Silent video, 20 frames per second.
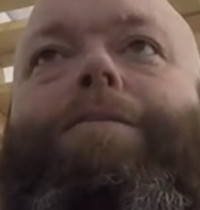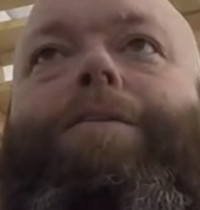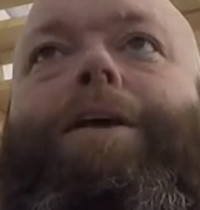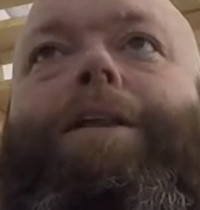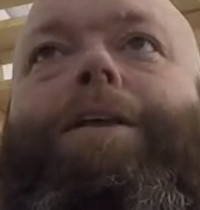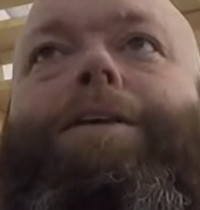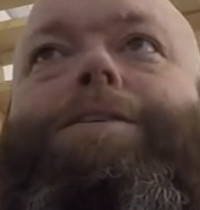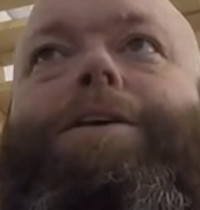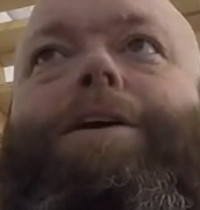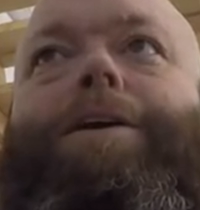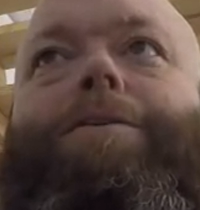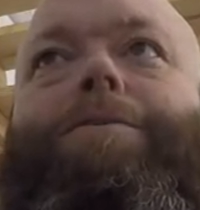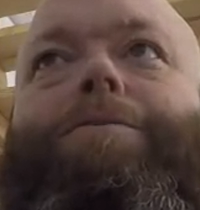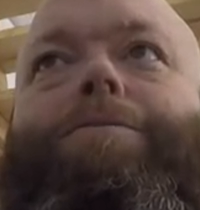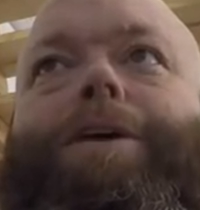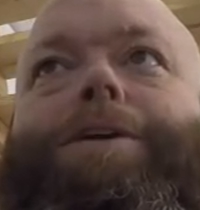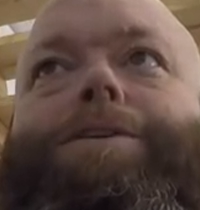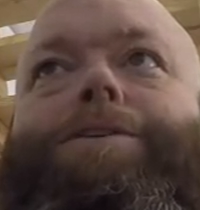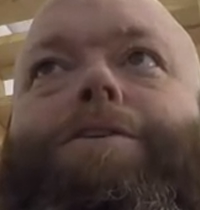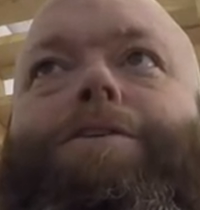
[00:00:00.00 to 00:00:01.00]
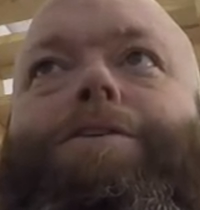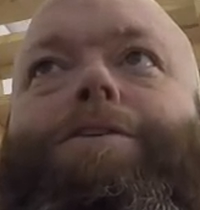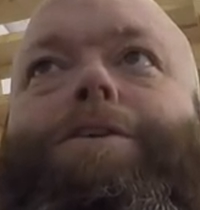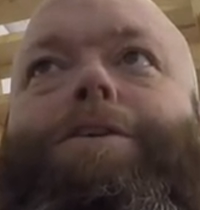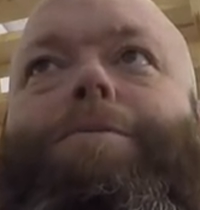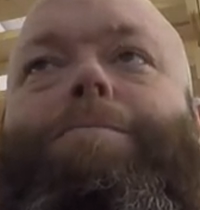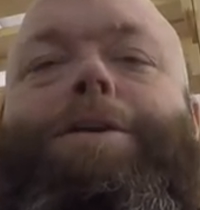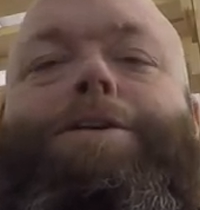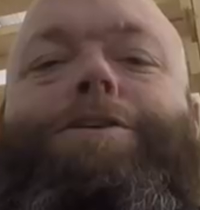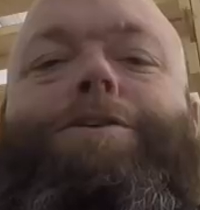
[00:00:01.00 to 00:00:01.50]
the hell it's called, the chart
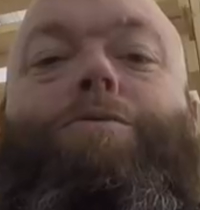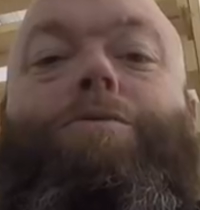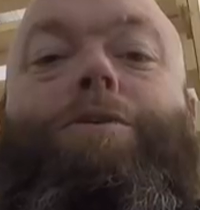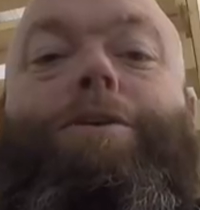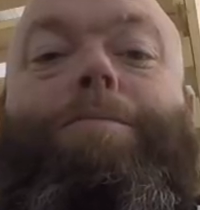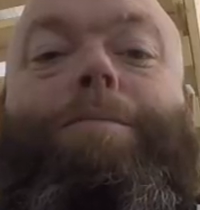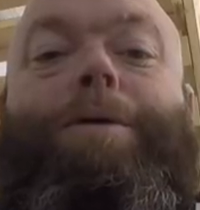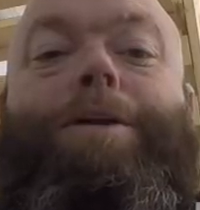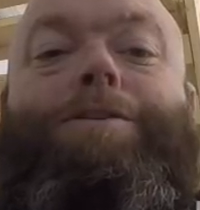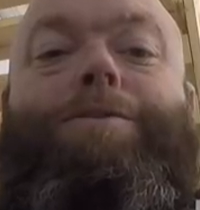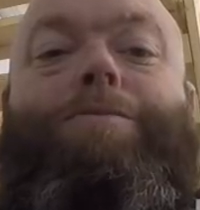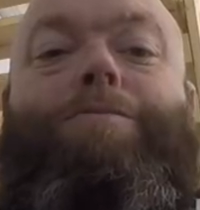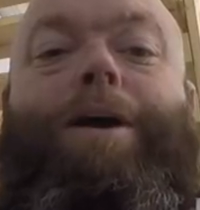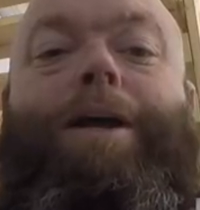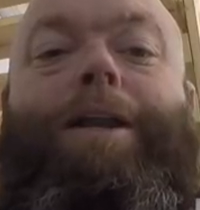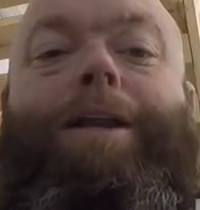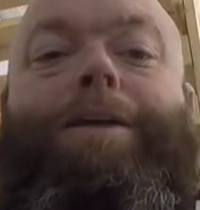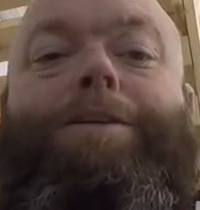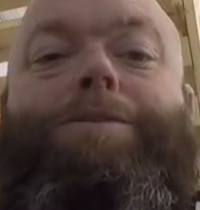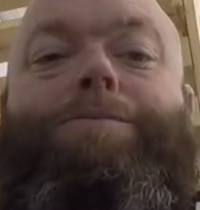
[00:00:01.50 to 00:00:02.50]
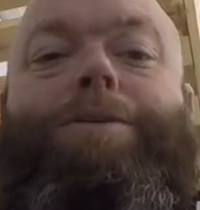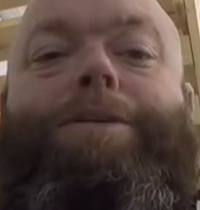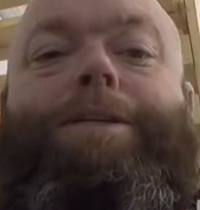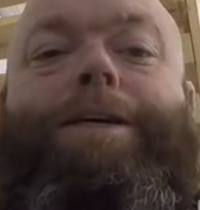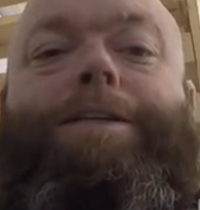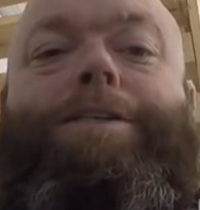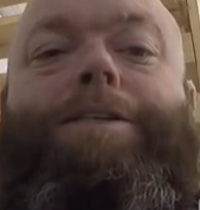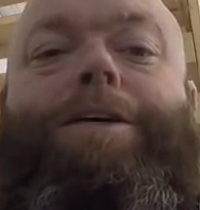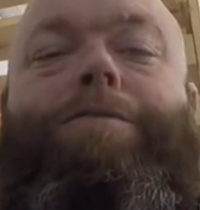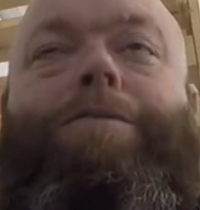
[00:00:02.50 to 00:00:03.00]
dimensional dimensional weighting is what
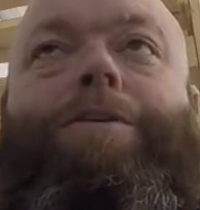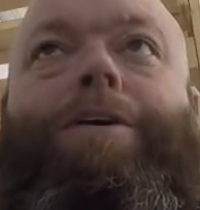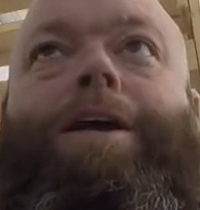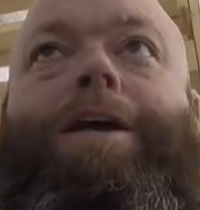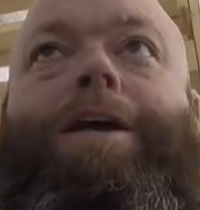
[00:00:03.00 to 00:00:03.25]
takes over,